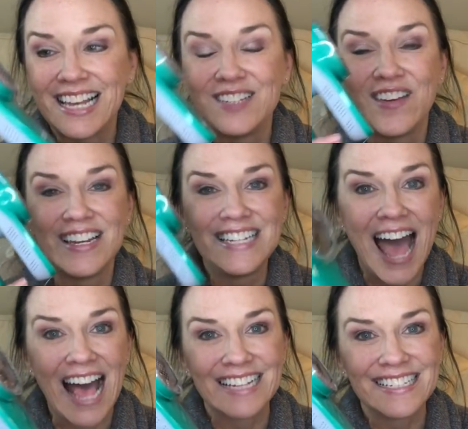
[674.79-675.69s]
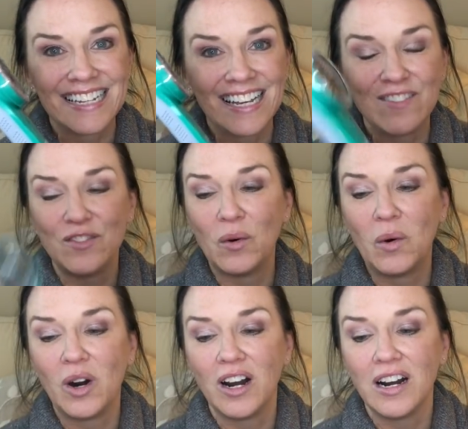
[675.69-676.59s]
It's fantastic
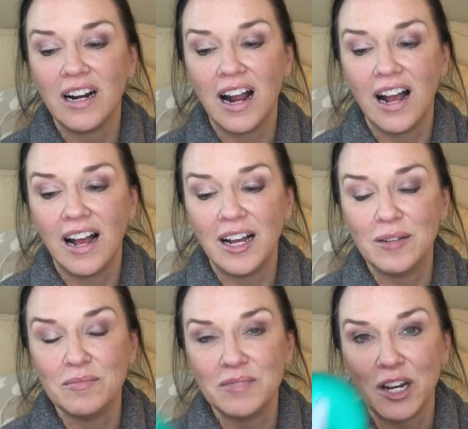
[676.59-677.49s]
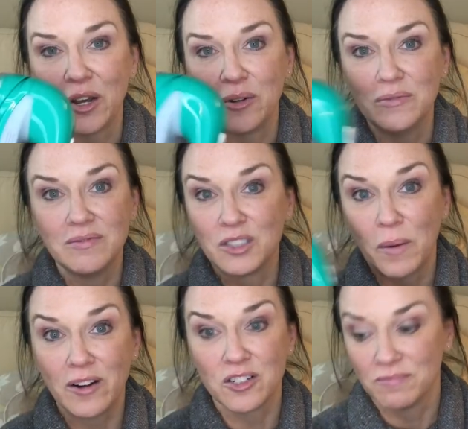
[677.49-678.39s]
for, um, you know,
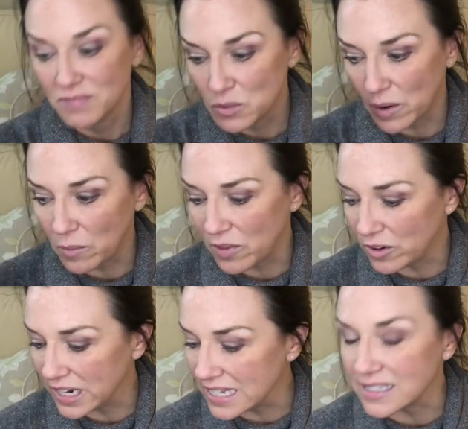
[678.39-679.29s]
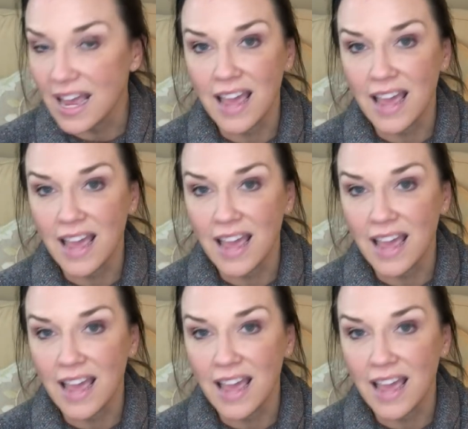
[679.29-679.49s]
sweaters, sweater weather it is.